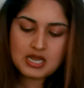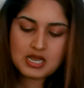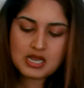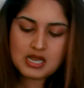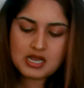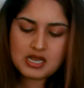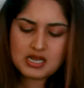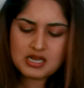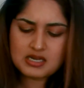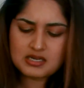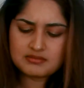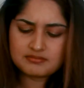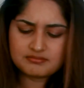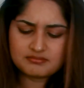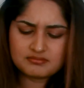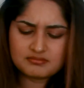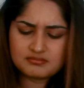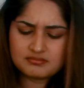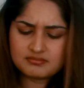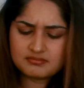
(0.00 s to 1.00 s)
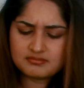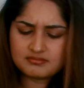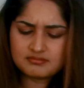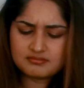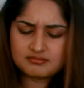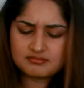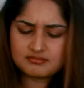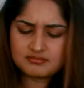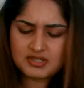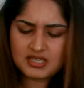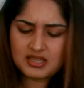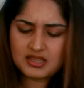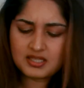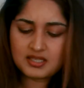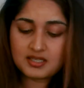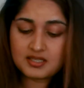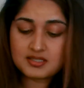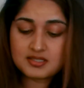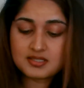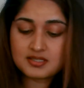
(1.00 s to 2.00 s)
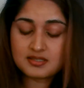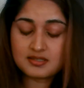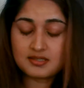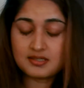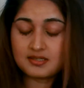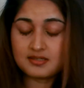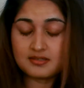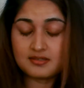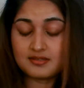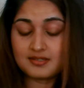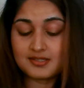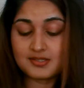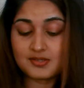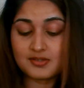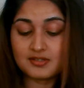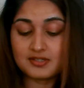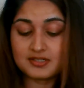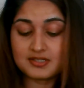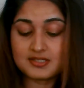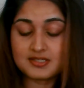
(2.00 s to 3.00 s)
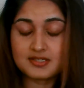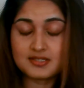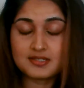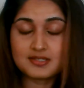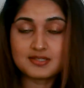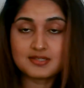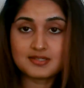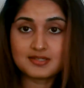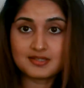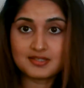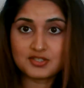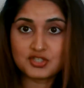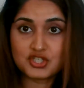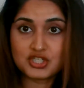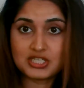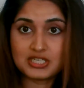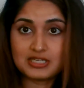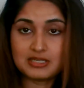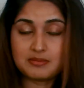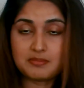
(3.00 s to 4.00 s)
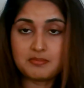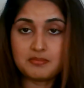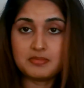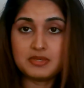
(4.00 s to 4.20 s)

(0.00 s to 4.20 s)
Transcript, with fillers: um, I think it's a corrector that's all it is this is in the shade